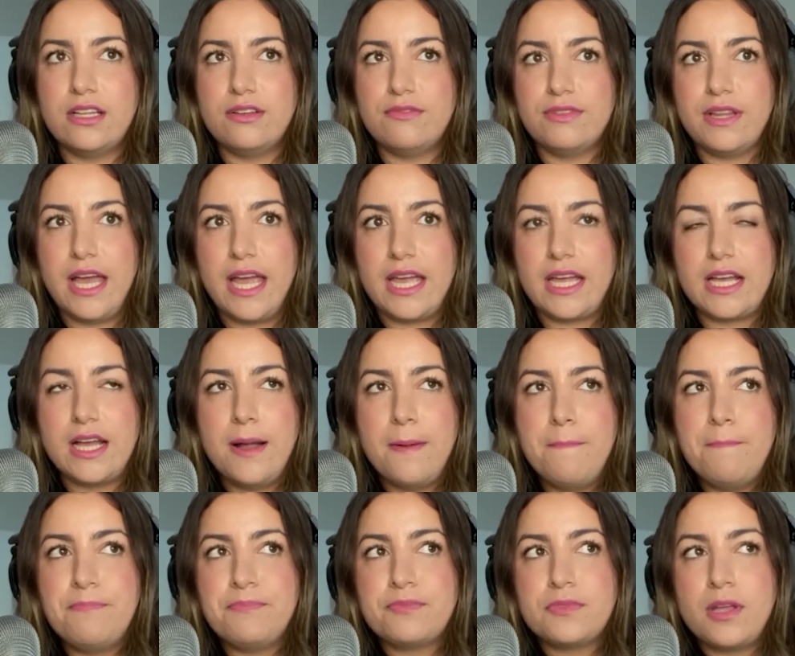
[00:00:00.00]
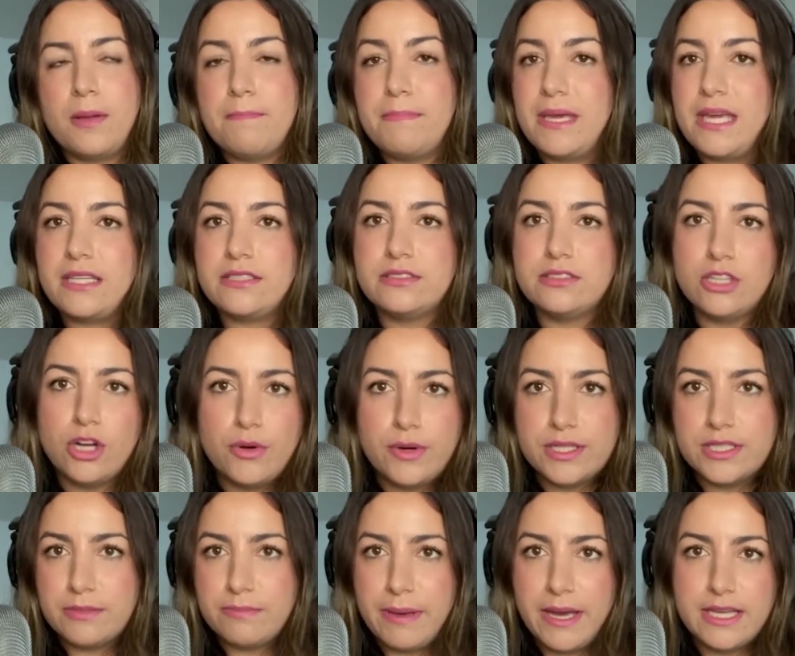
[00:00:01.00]
of like being so
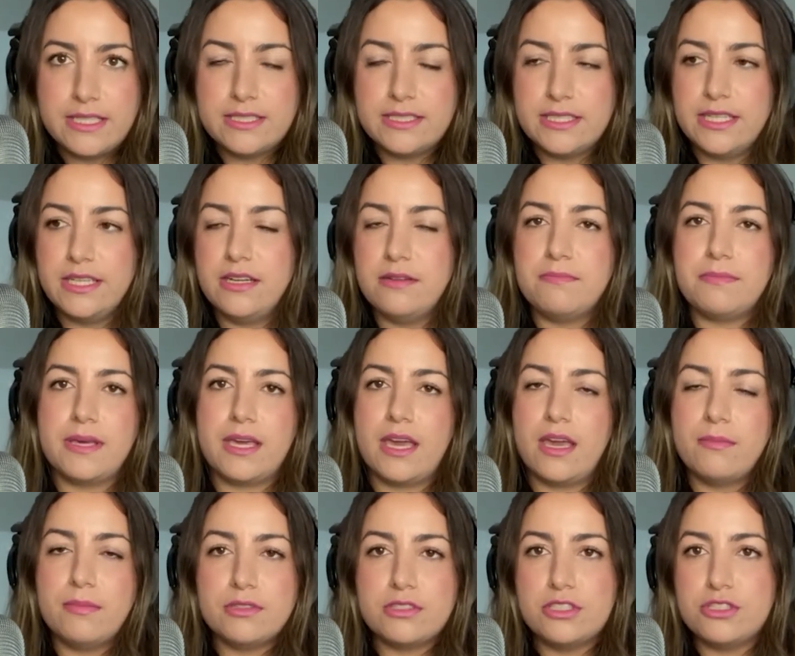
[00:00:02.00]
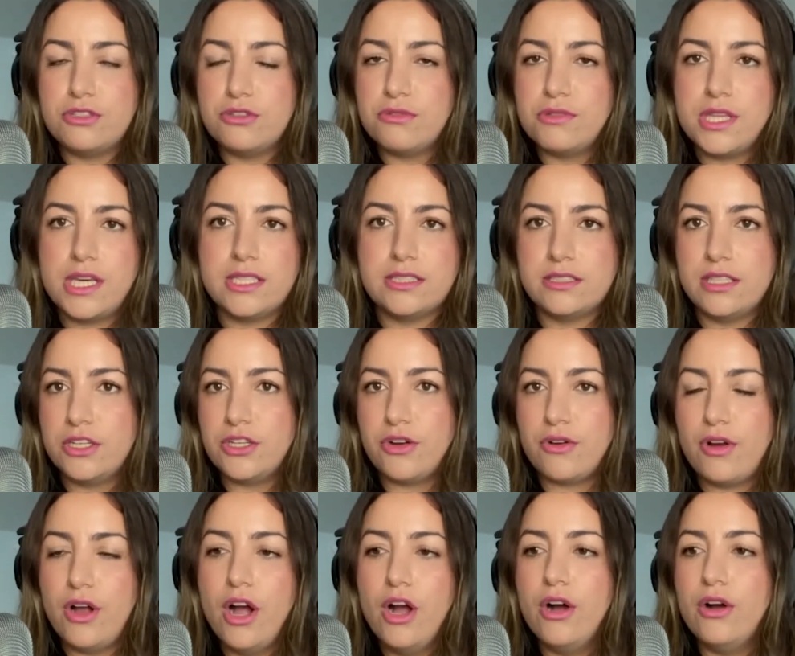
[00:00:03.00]
independent and being able to do things on
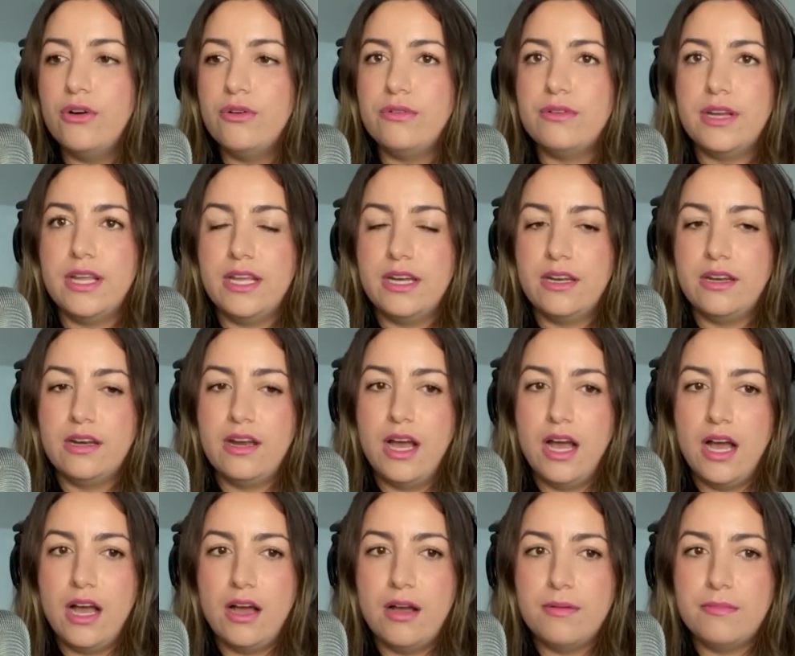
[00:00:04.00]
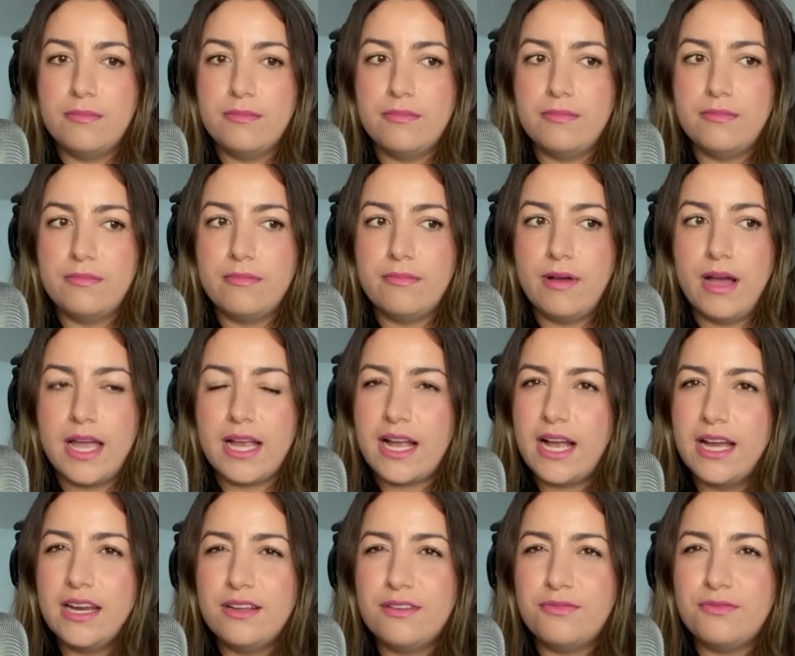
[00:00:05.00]
your own. And I
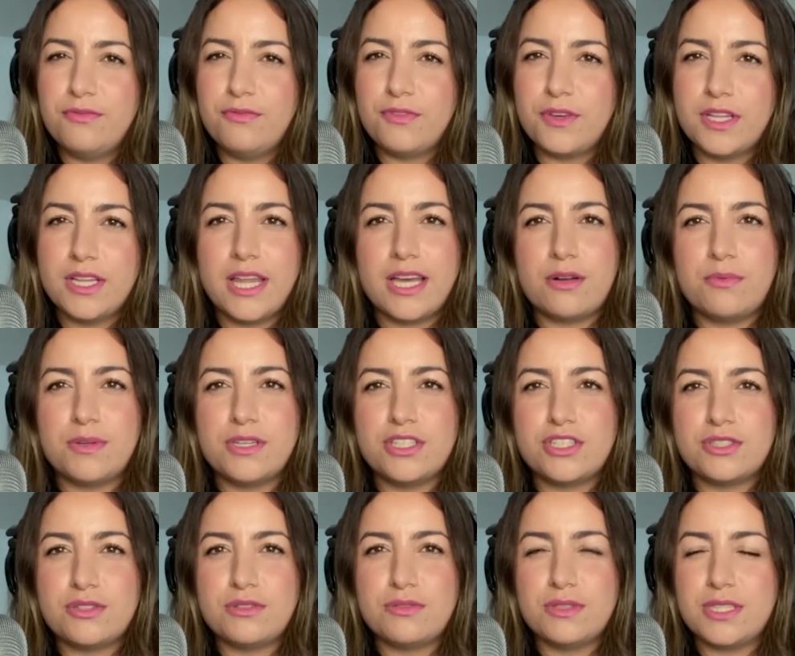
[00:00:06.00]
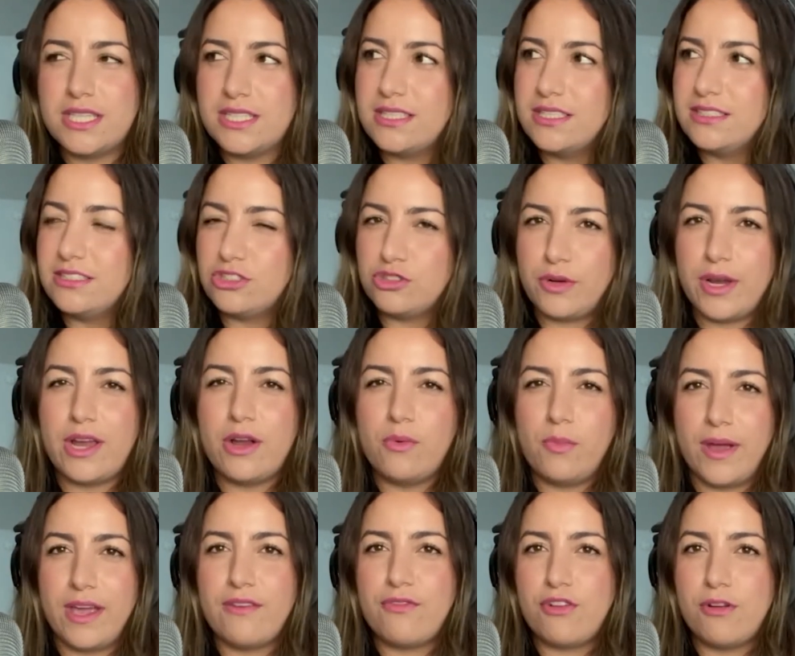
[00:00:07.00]
kind of feel like we need to stray
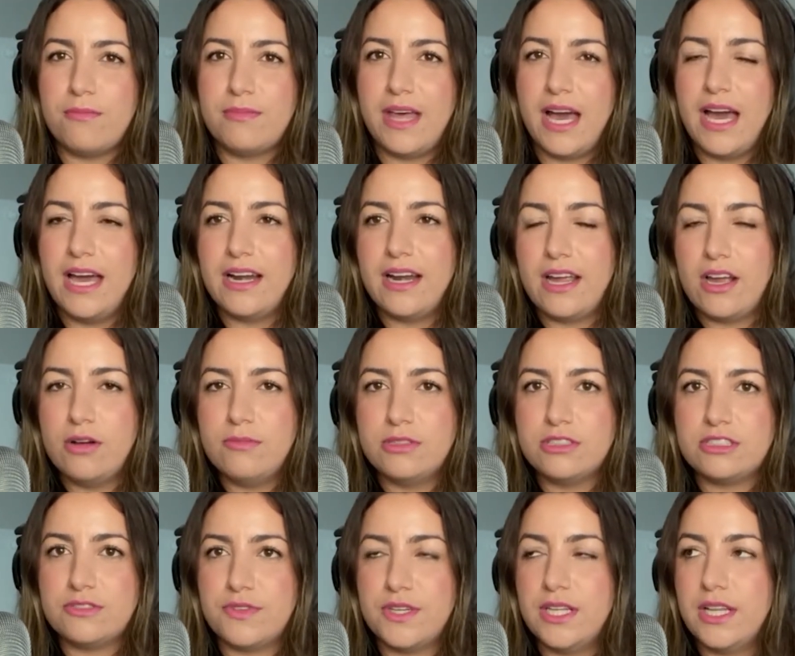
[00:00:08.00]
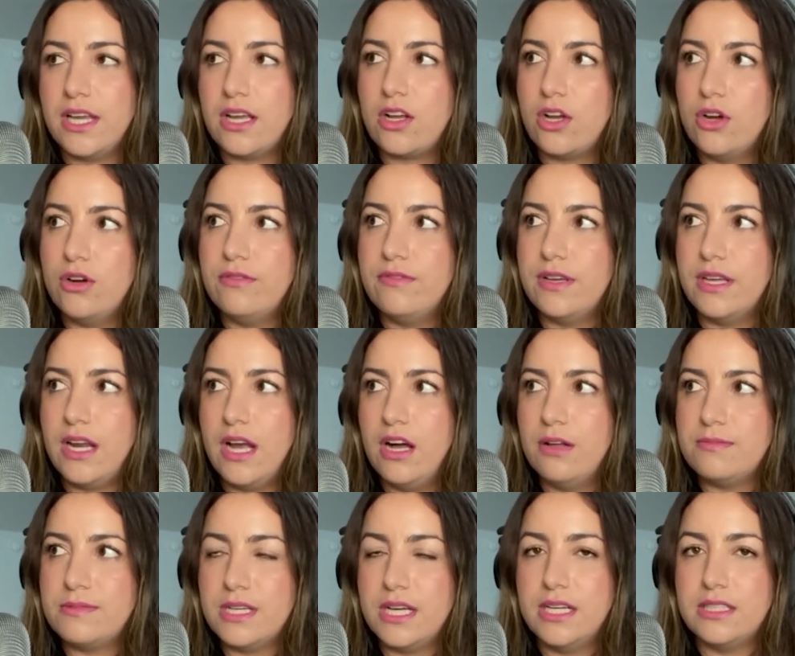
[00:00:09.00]
away from that. And I almost feel like COVID
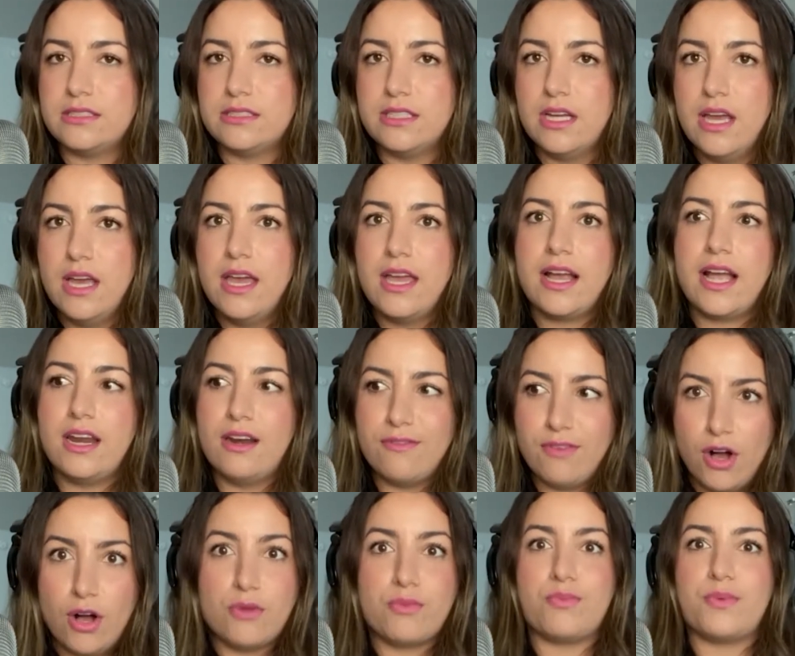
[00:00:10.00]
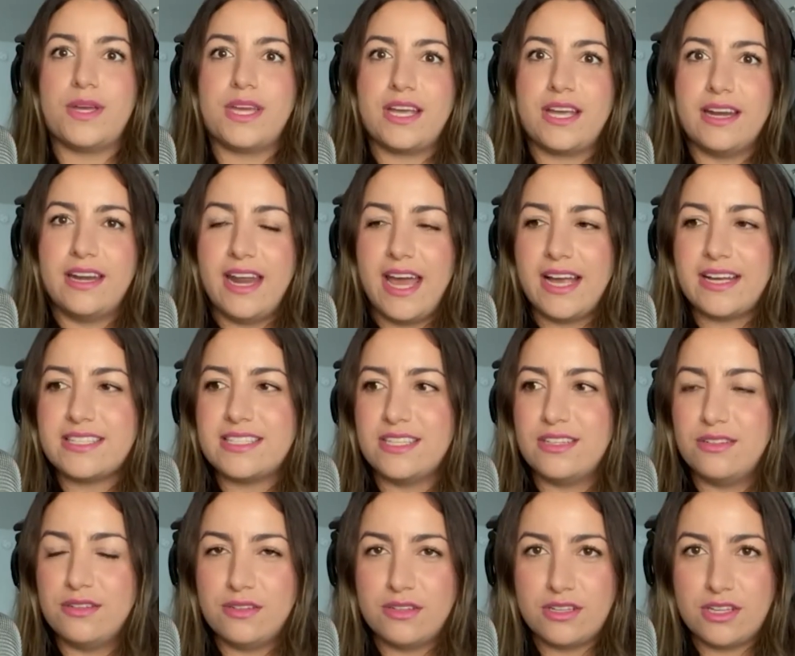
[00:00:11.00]
helped us kind of all reconnect
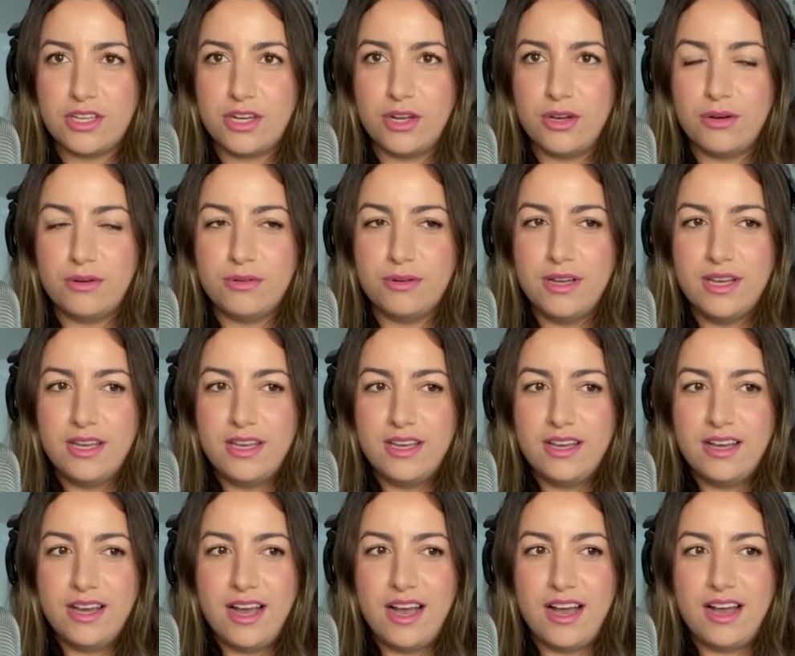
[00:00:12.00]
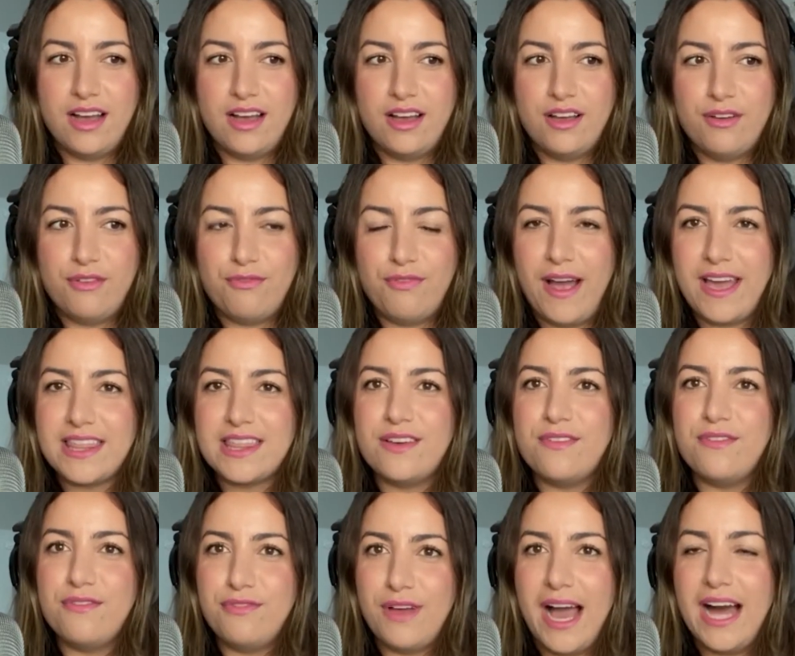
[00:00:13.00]
and, you know, find
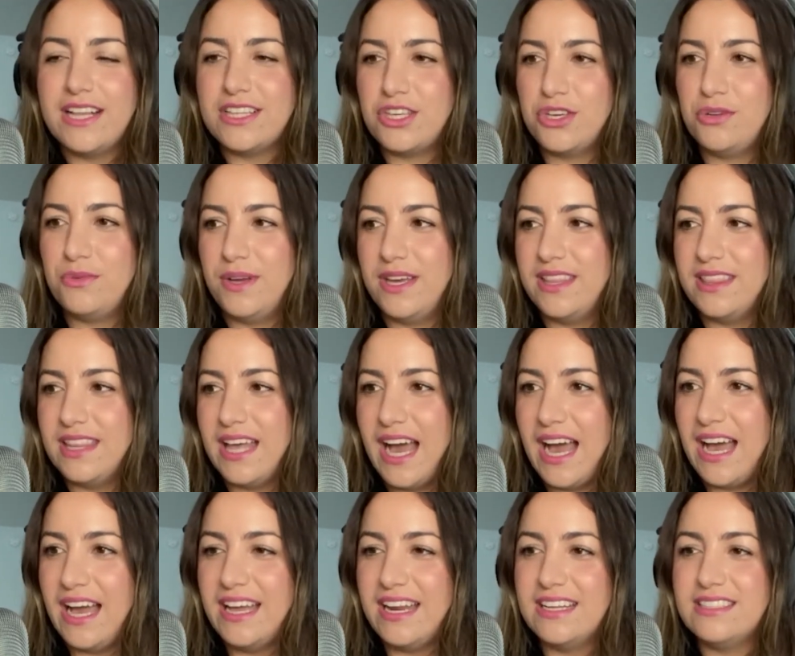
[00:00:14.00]
the value in that.